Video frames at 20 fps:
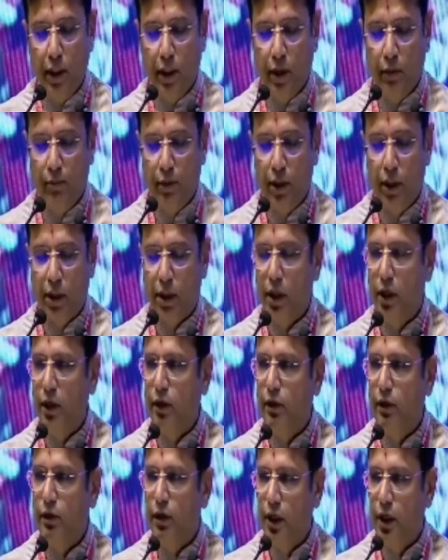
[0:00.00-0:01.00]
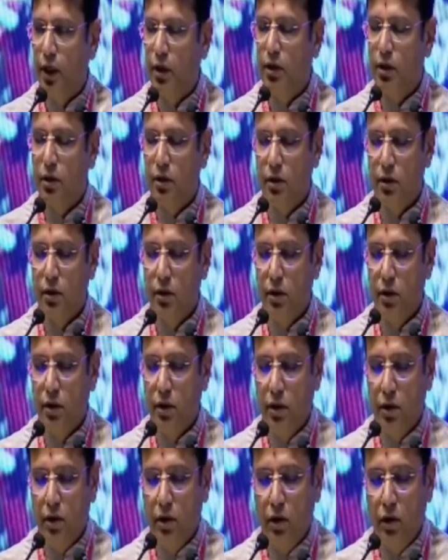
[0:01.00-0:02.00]
in the country at
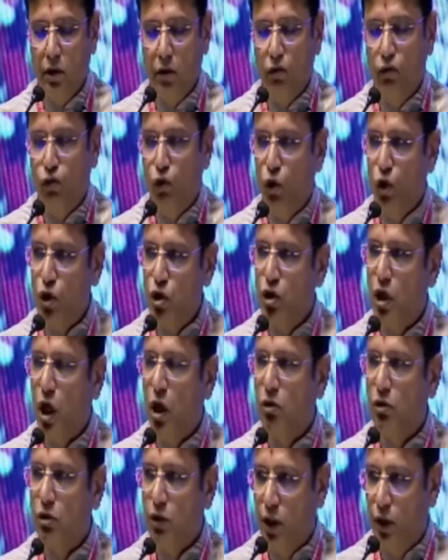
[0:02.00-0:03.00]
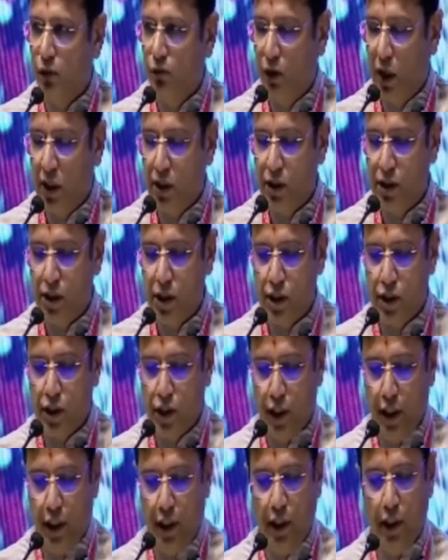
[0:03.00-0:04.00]

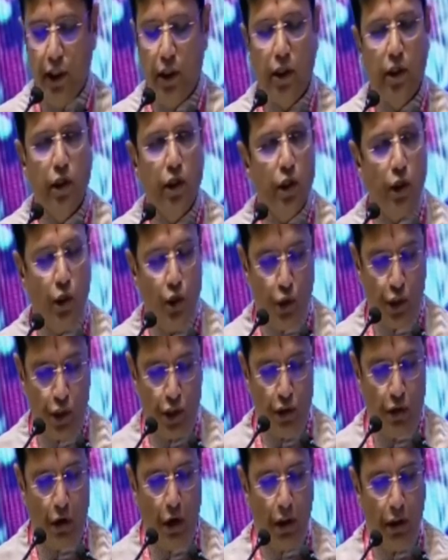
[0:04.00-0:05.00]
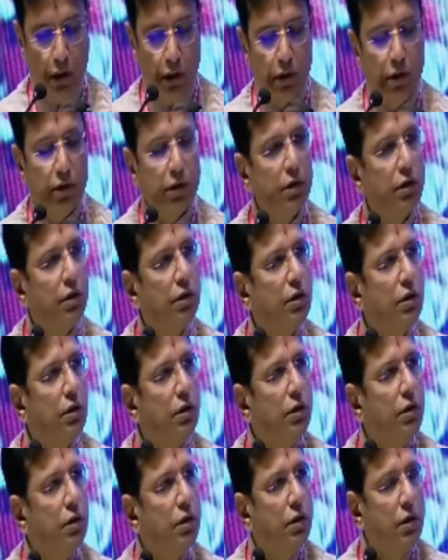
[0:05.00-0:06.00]
$4,160 US dollars,
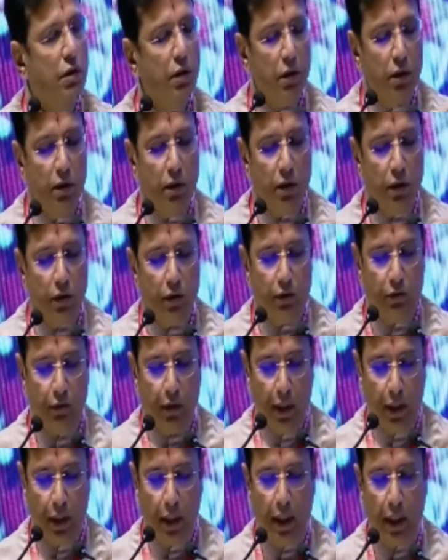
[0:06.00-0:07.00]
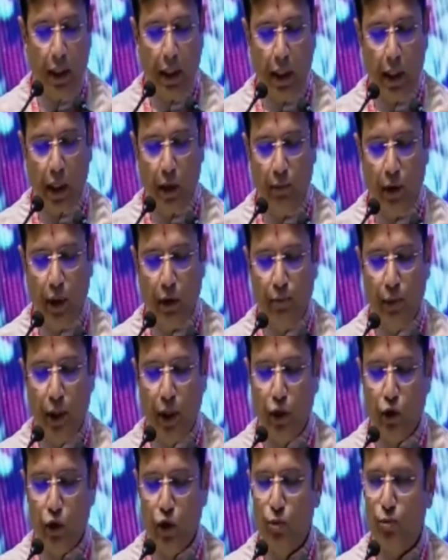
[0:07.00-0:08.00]
Telangana commitment
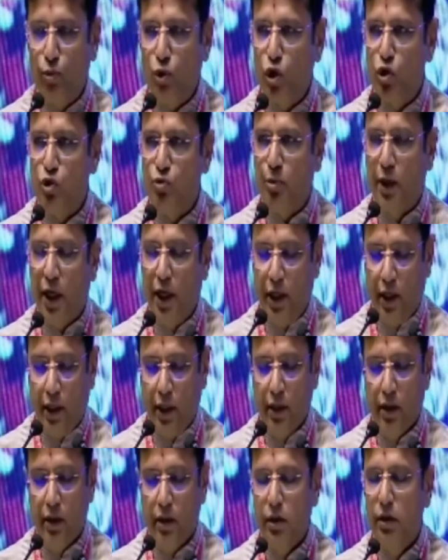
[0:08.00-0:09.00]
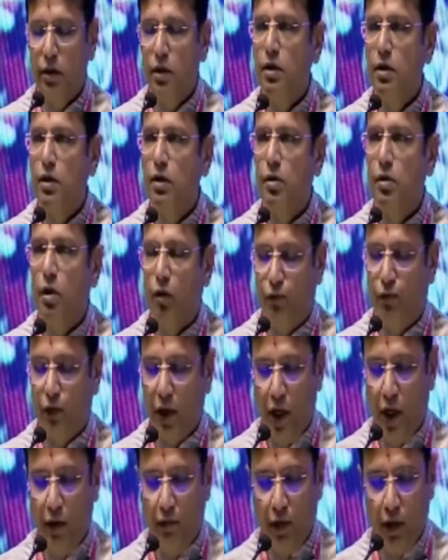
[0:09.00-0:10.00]
to the prosperity of
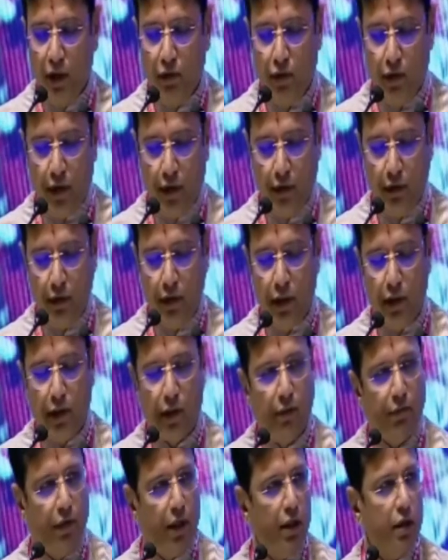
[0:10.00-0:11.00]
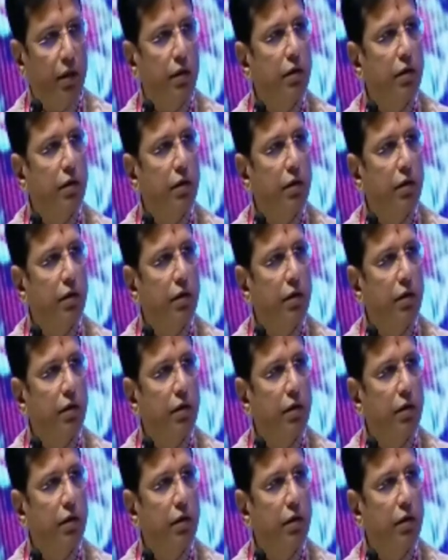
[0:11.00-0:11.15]
every citizen is evident.